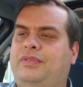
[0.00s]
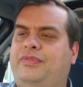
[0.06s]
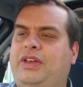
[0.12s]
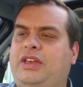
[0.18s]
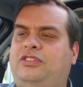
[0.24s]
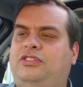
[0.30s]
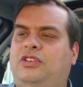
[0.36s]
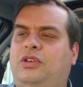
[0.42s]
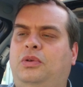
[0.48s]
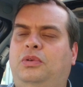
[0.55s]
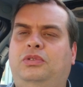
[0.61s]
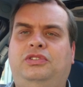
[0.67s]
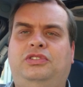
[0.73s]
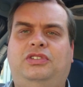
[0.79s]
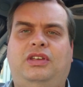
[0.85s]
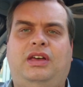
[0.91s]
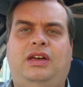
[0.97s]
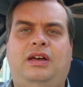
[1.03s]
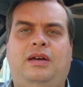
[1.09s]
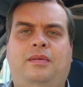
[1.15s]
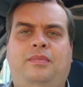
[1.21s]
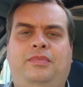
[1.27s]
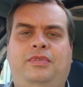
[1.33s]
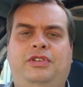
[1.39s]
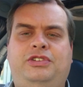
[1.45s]
they sold
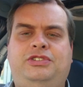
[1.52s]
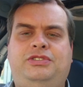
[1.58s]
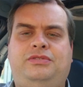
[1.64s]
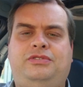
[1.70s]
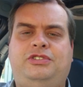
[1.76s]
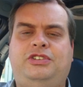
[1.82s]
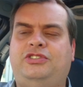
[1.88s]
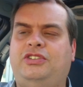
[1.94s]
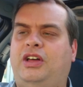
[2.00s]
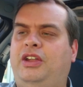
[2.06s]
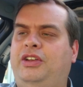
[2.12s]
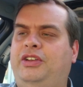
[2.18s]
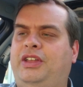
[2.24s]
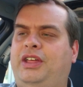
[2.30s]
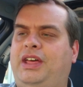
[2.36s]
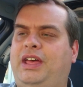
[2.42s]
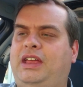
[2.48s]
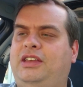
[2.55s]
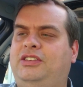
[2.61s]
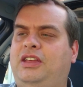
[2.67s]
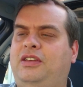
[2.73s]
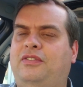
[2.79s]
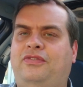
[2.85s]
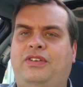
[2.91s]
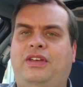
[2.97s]
just under
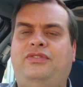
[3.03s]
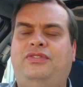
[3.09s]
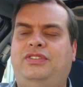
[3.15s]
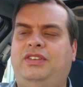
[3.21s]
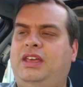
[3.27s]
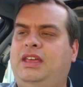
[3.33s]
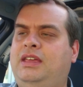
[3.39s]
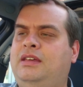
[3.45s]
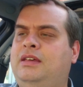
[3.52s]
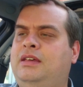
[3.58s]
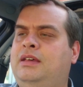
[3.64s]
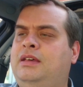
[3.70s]
1,850,